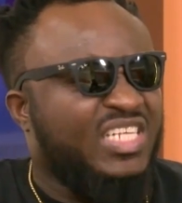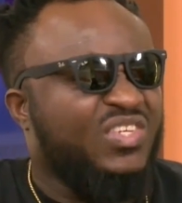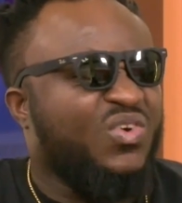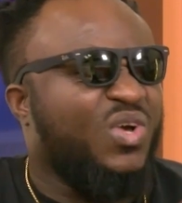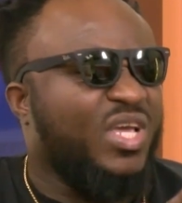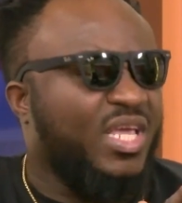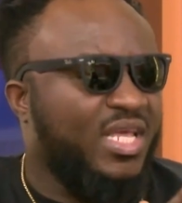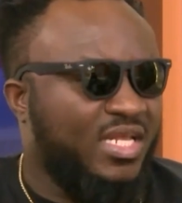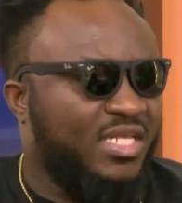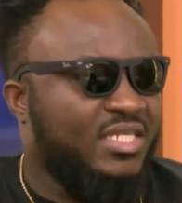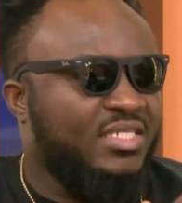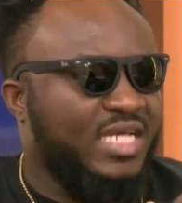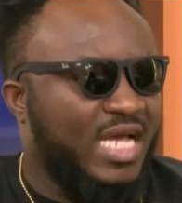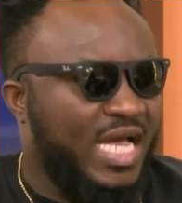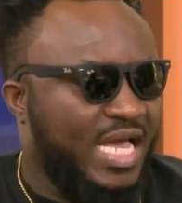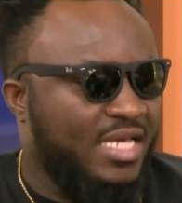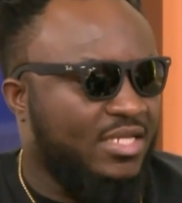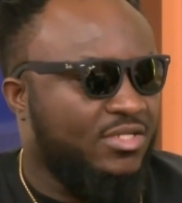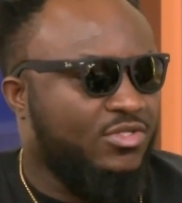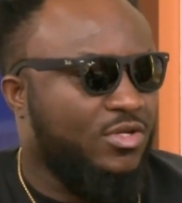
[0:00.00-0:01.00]
okay, this guy
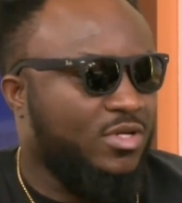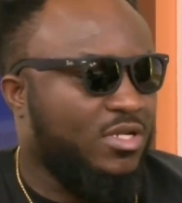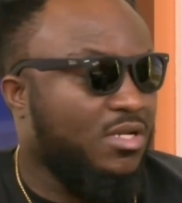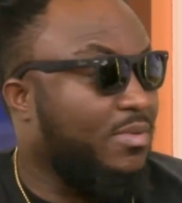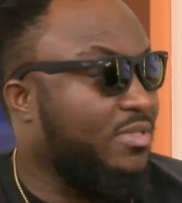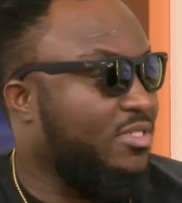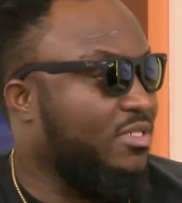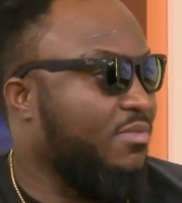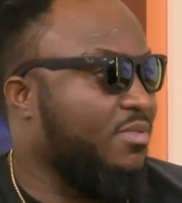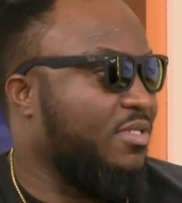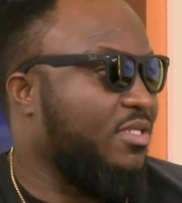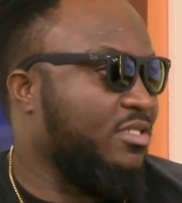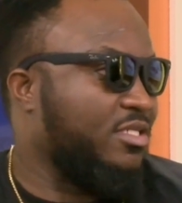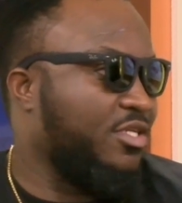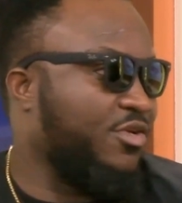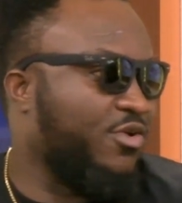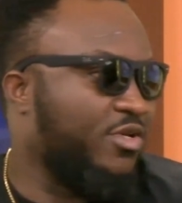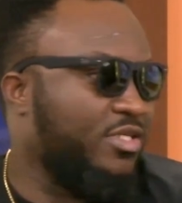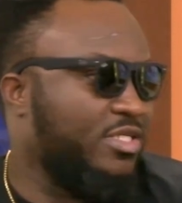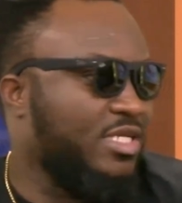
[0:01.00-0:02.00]
is talking about something serious.